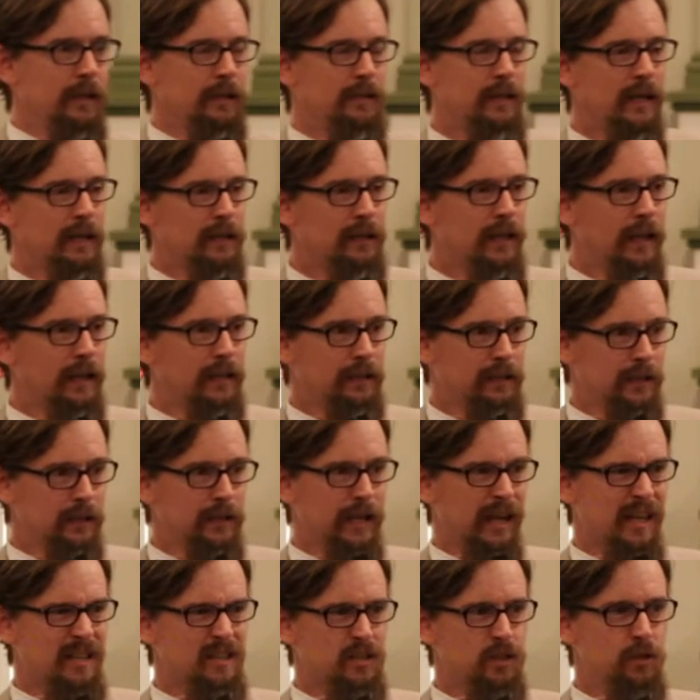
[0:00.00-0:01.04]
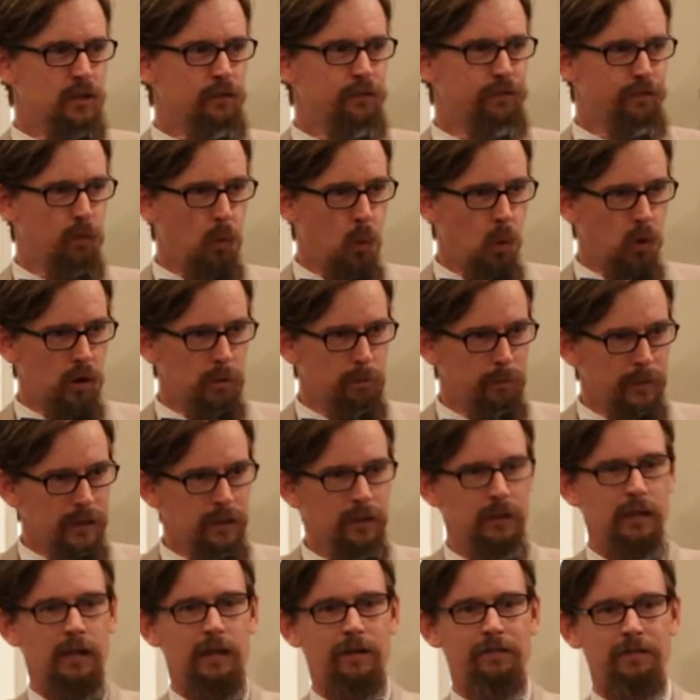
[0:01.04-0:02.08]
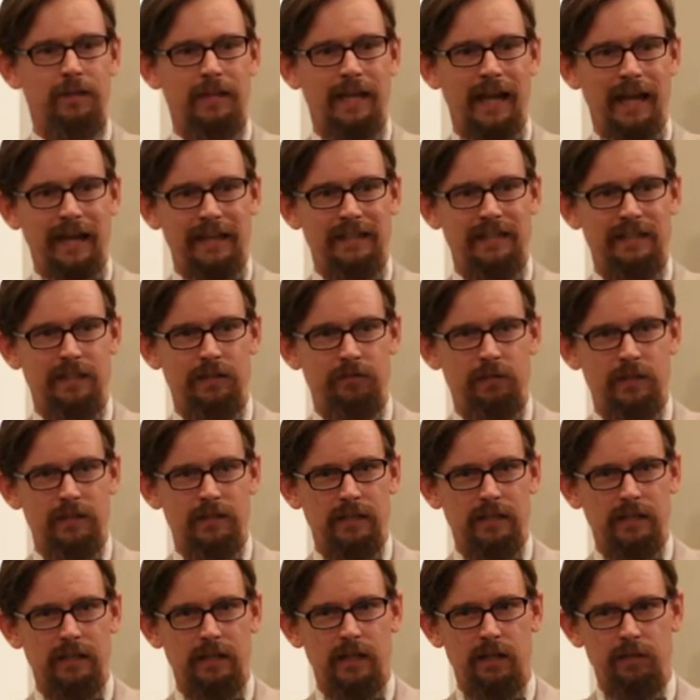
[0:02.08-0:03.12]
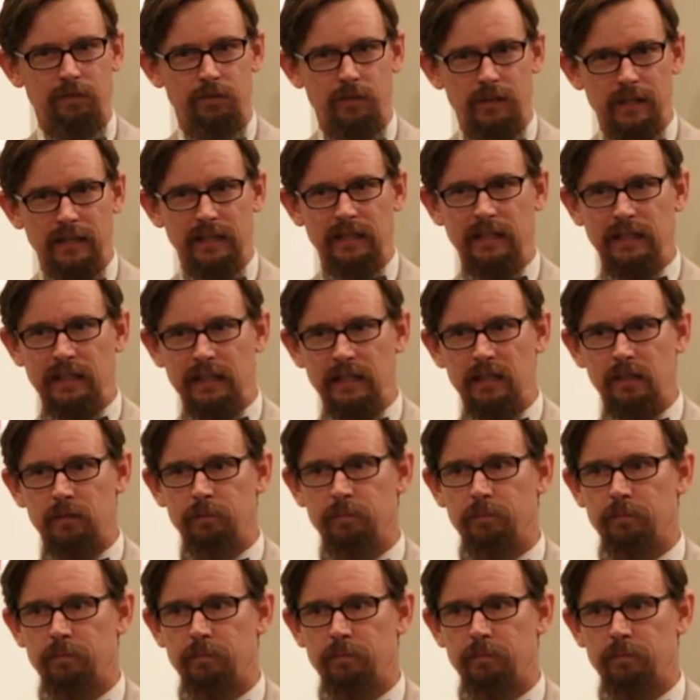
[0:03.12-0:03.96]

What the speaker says: dialectic as the form of the activity of thinking.